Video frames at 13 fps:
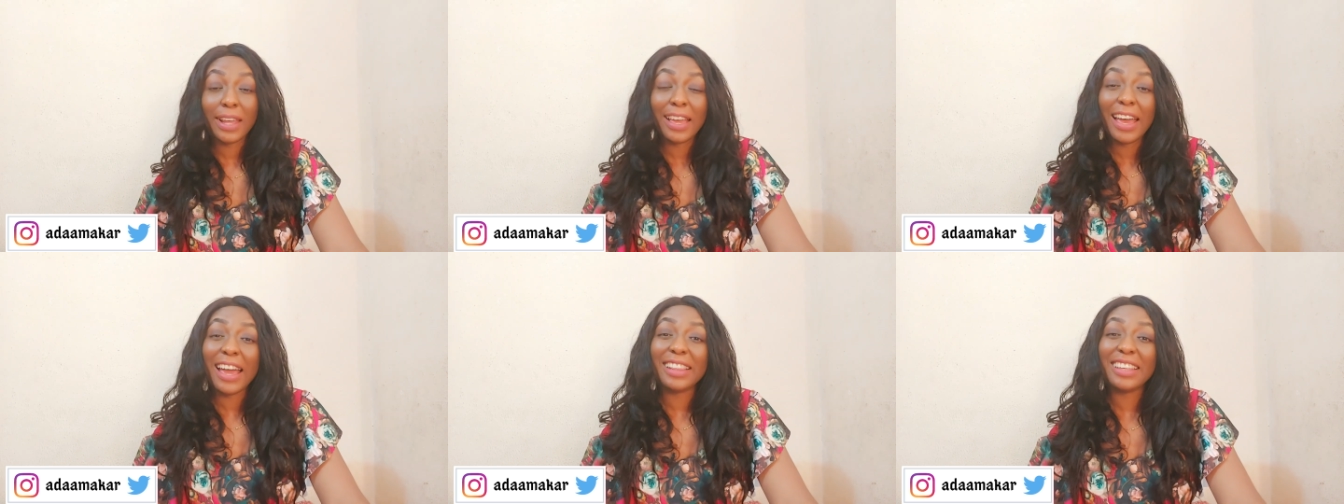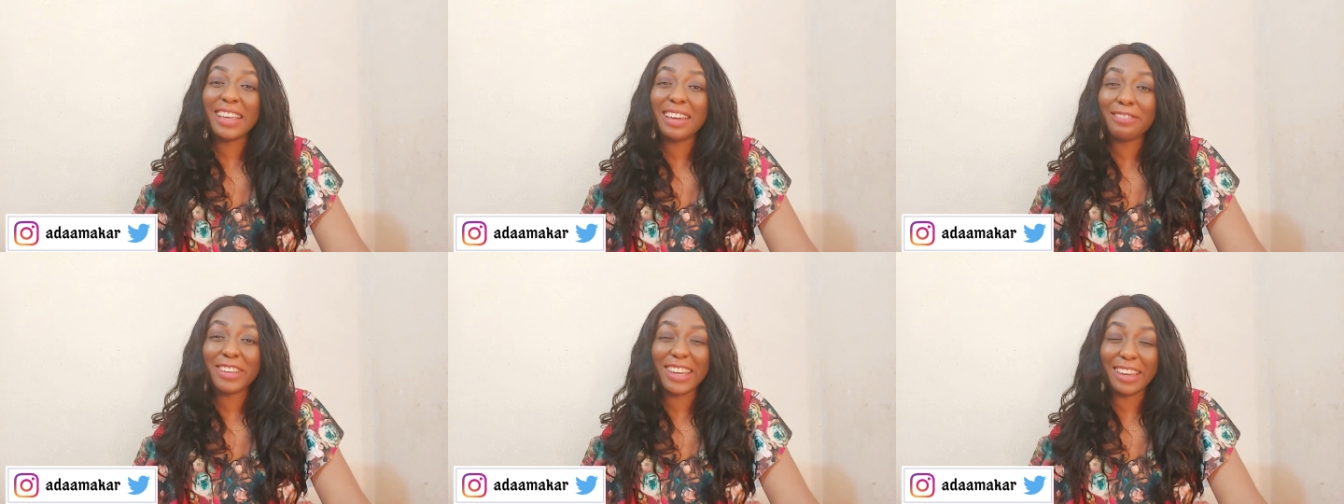I think
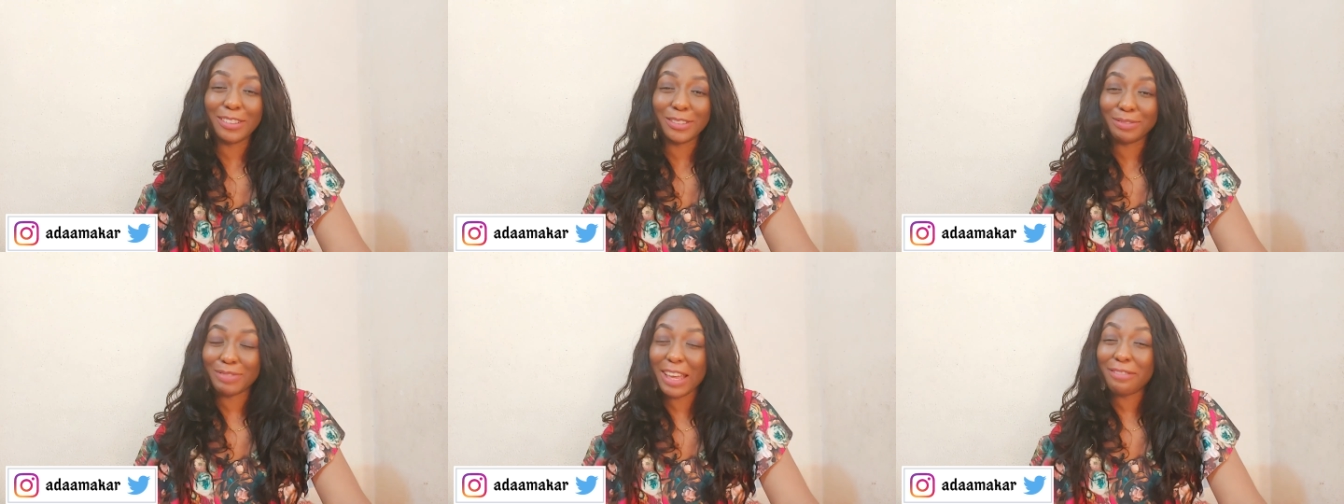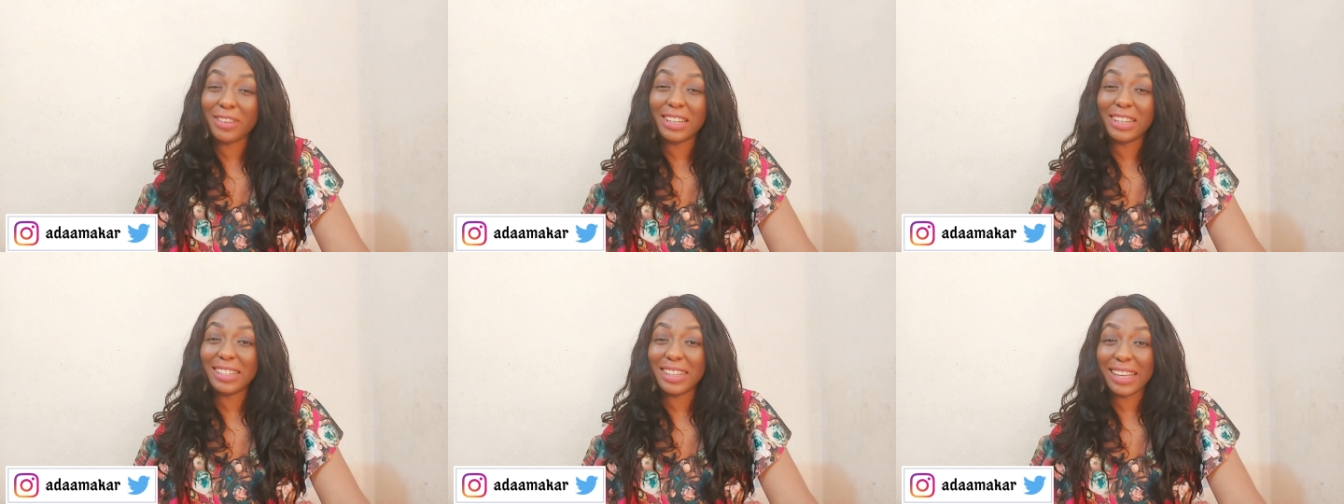every girl, every
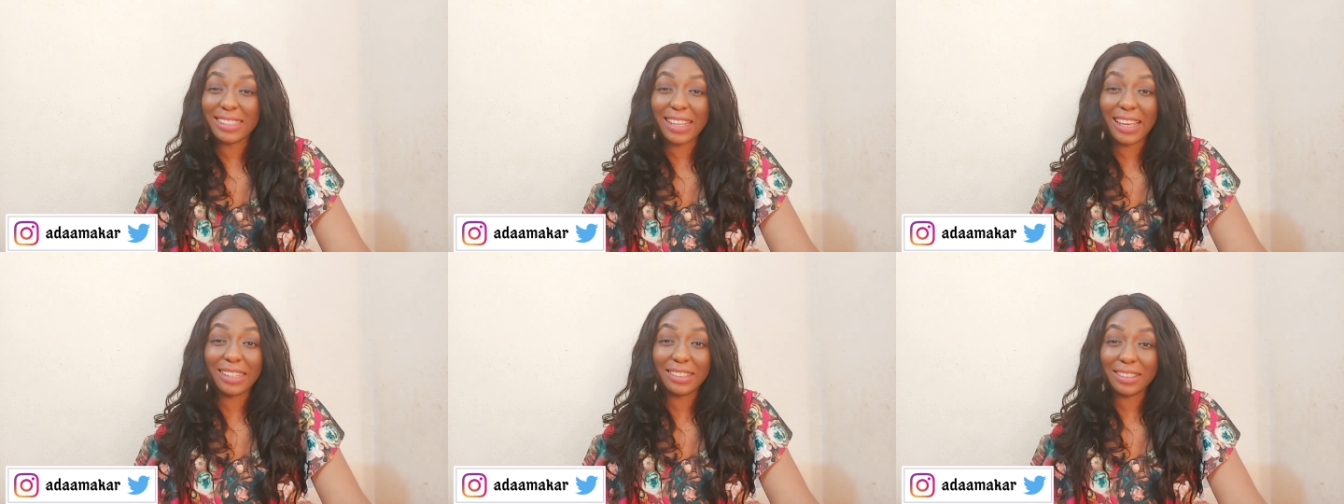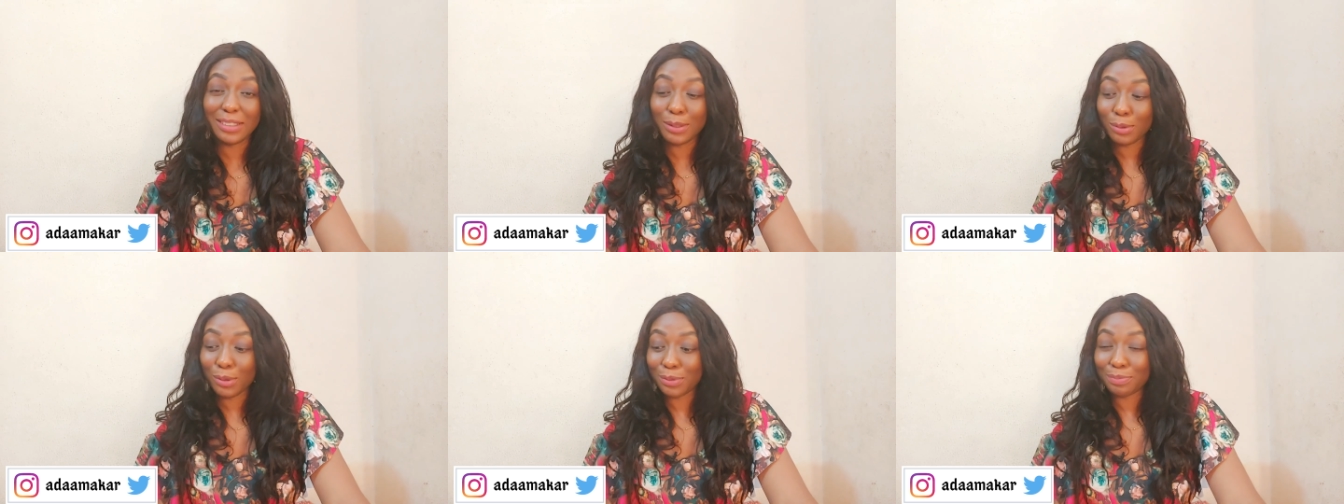lady has heard this
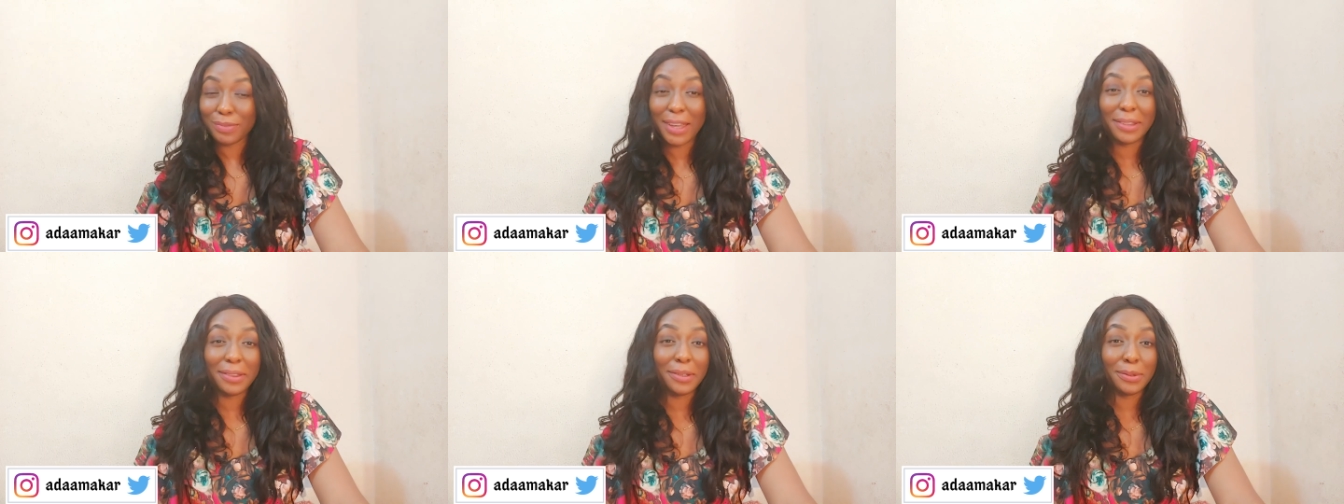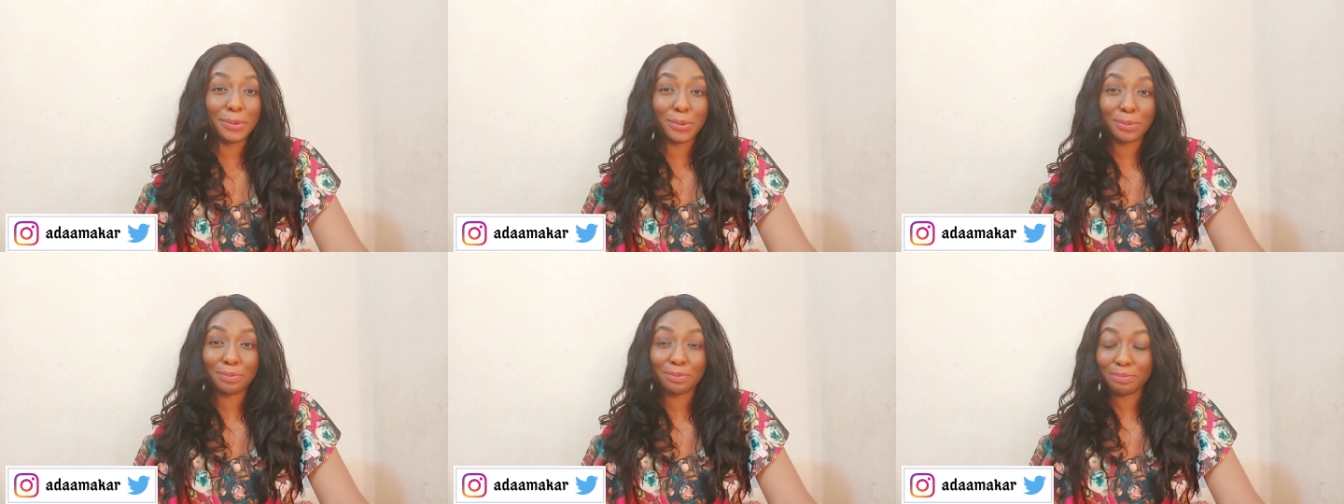one. I think so.
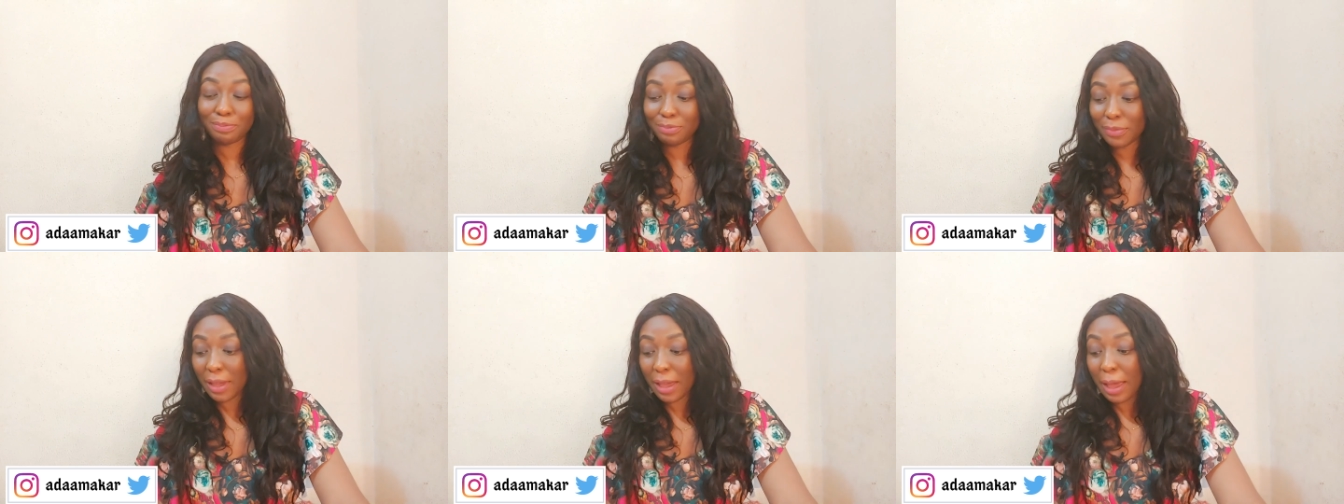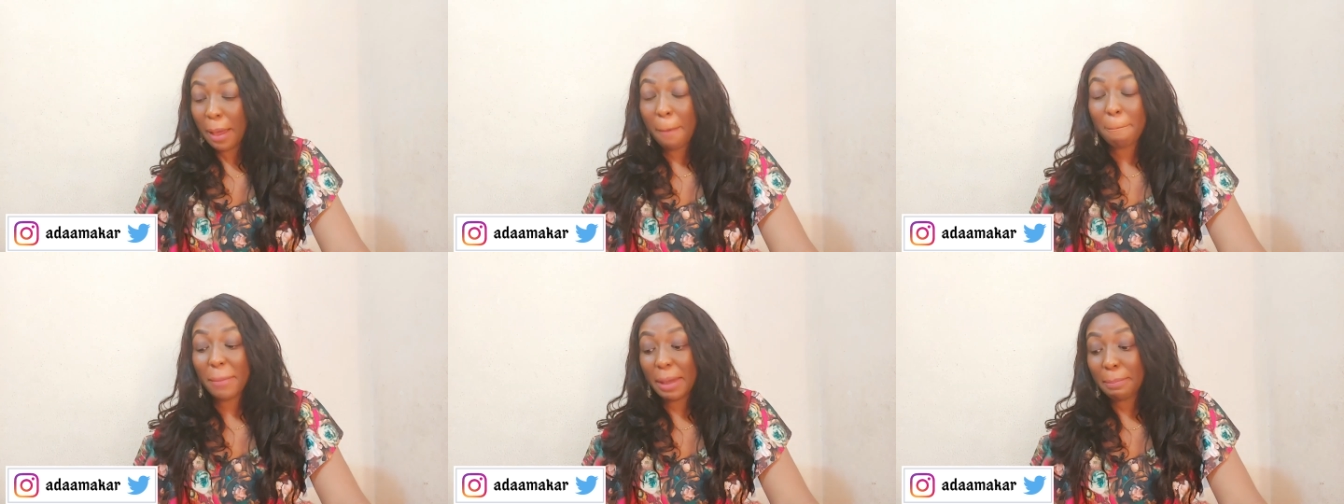
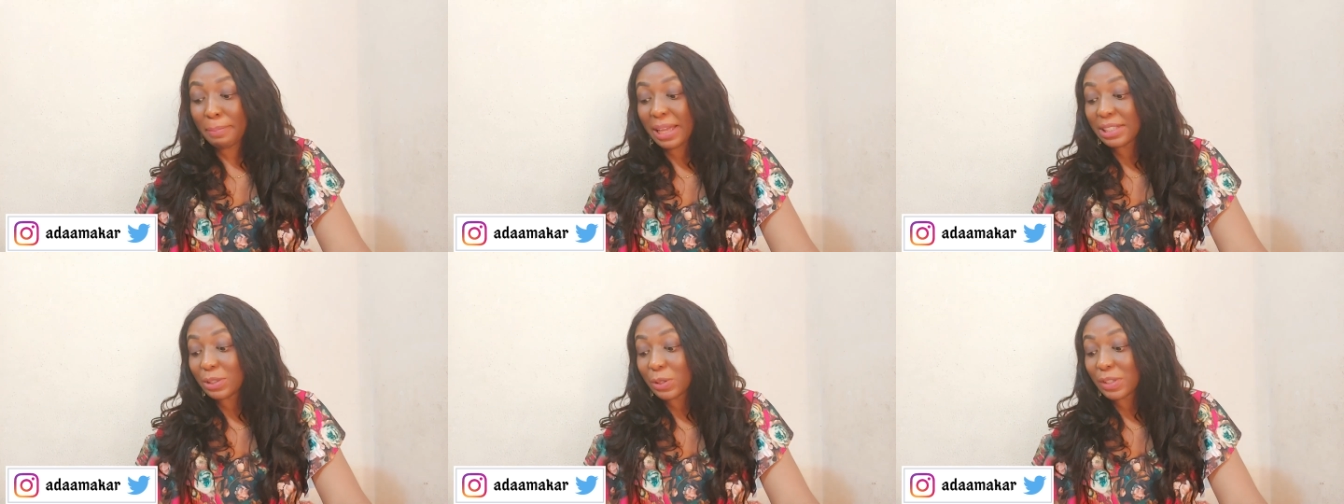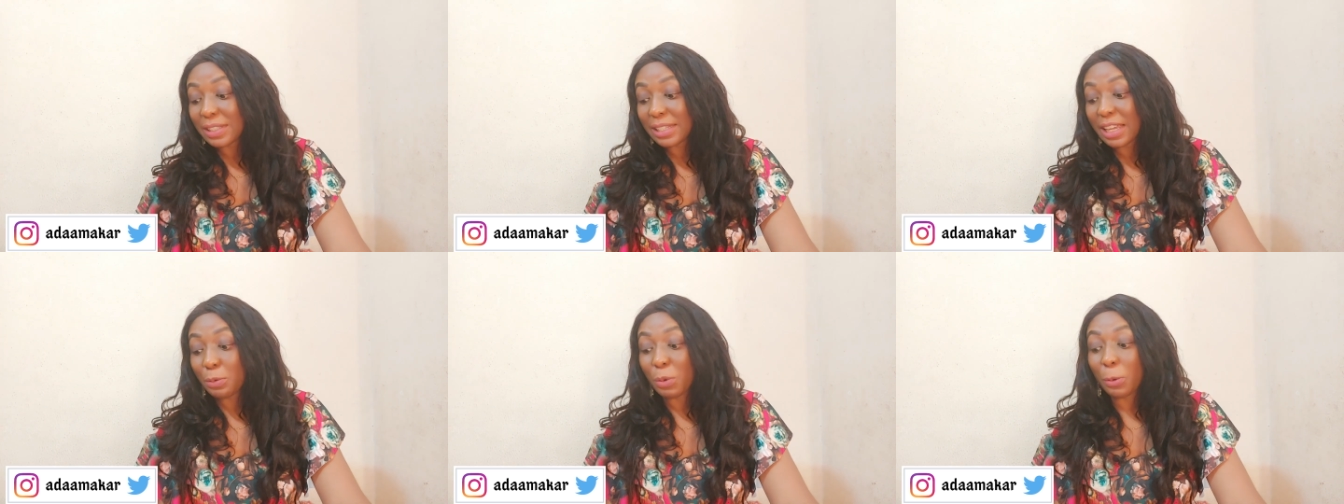My pastor
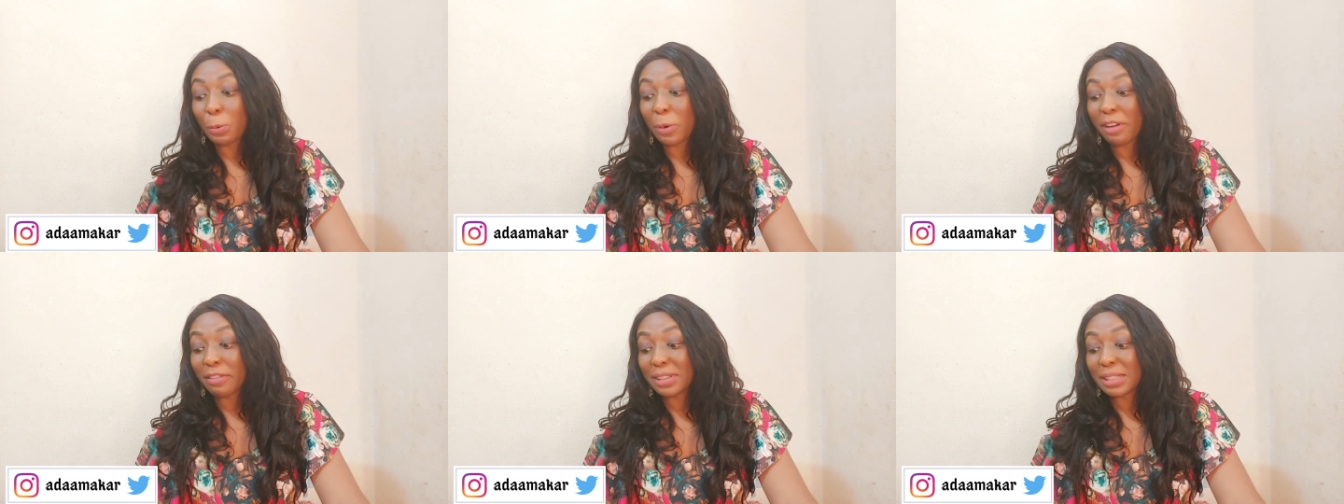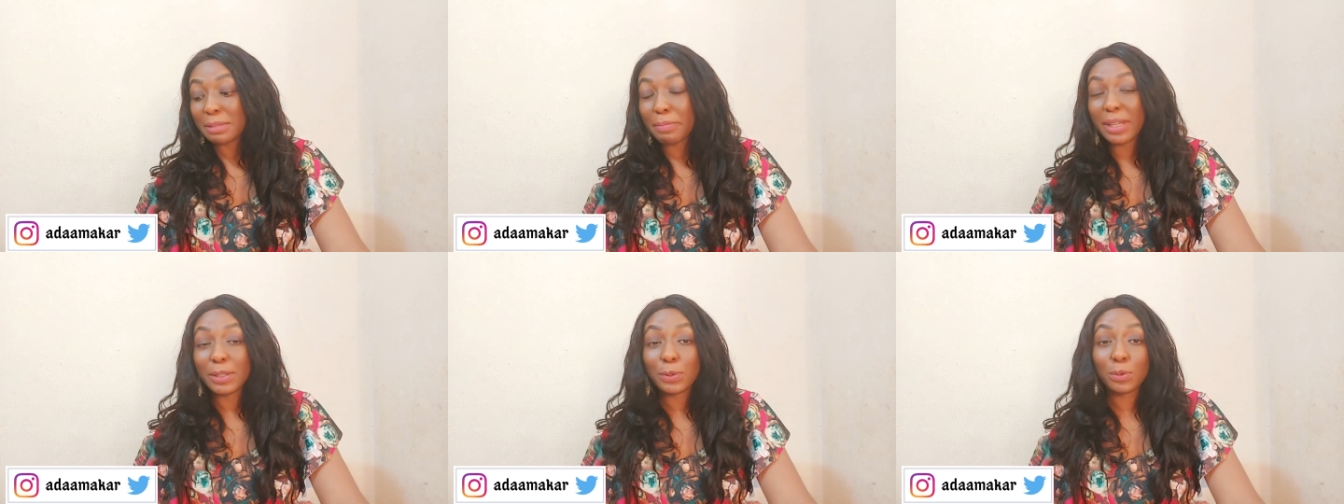said we weren't
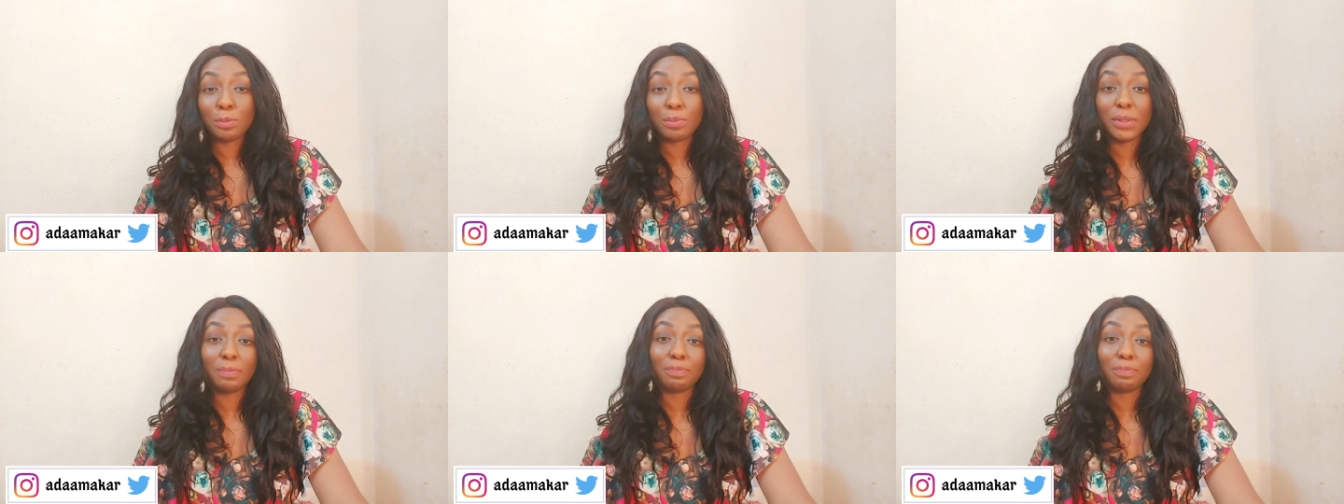meant to be.